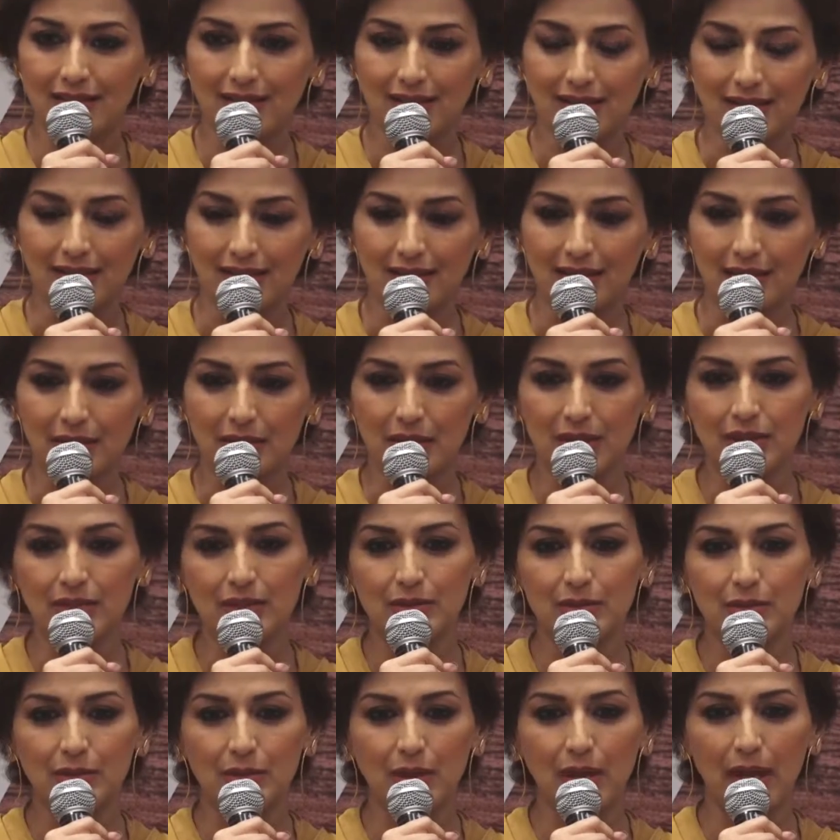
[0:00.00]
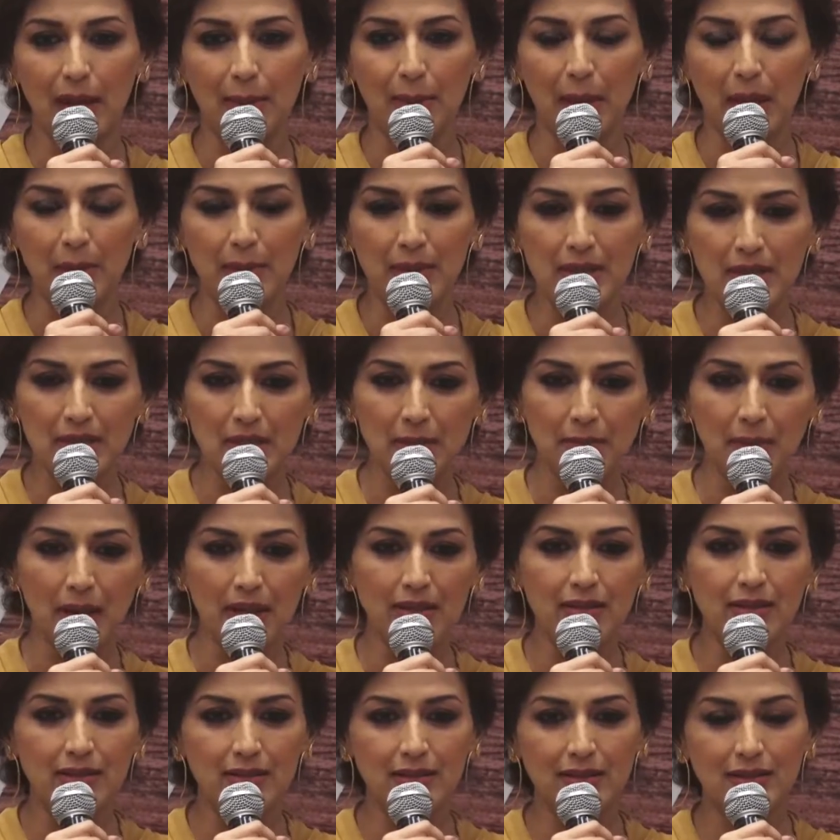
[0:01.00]
Uh, am I being the
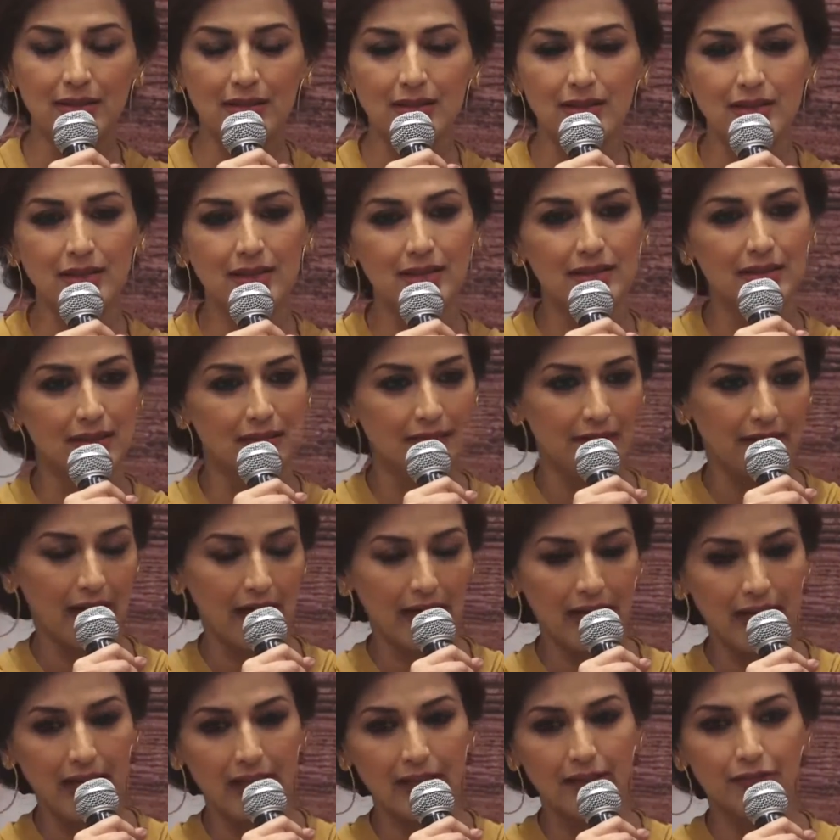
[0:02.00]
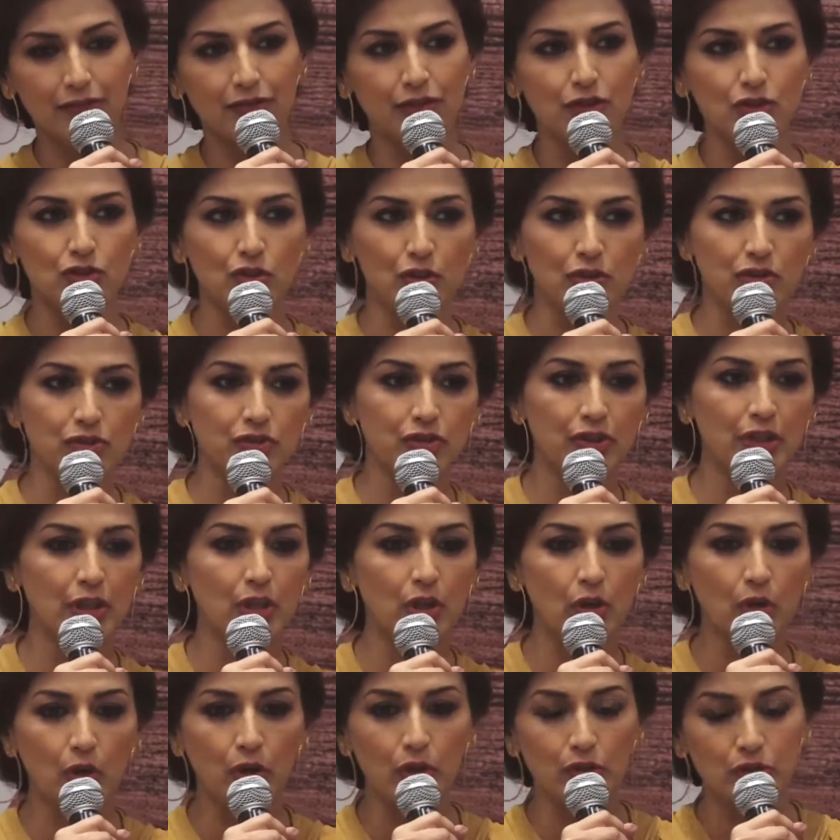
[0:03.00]
mother, the wife, the
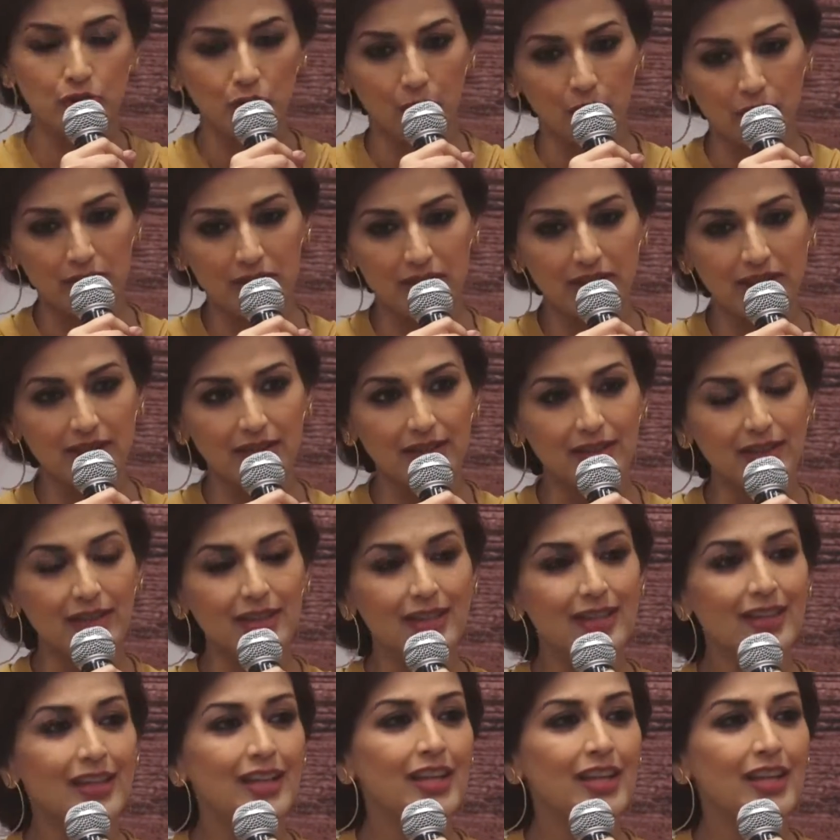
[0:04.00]
daughter-in-law, daughter,